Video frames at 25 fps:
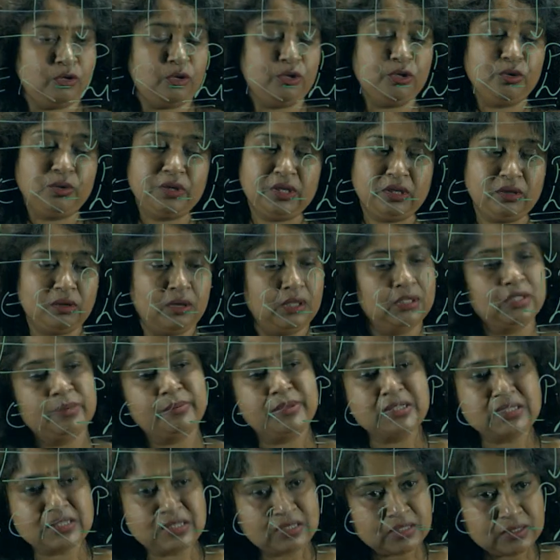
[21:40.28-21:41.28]
or you can call them
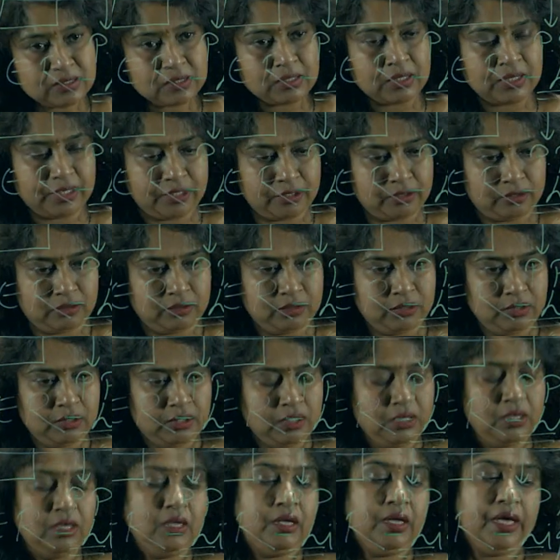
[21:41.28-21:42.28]
as an insulator.
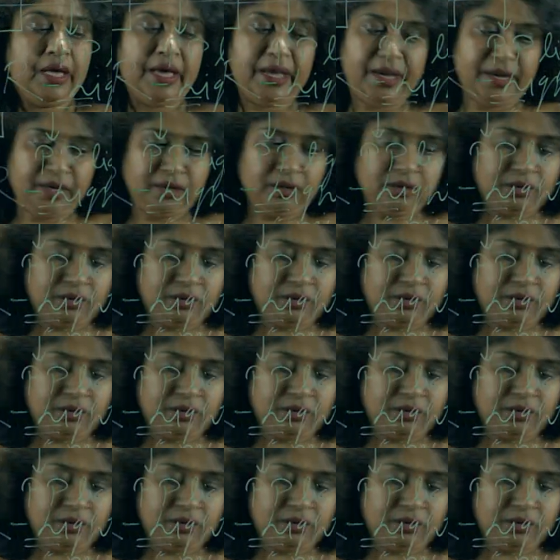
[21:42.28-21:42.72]
And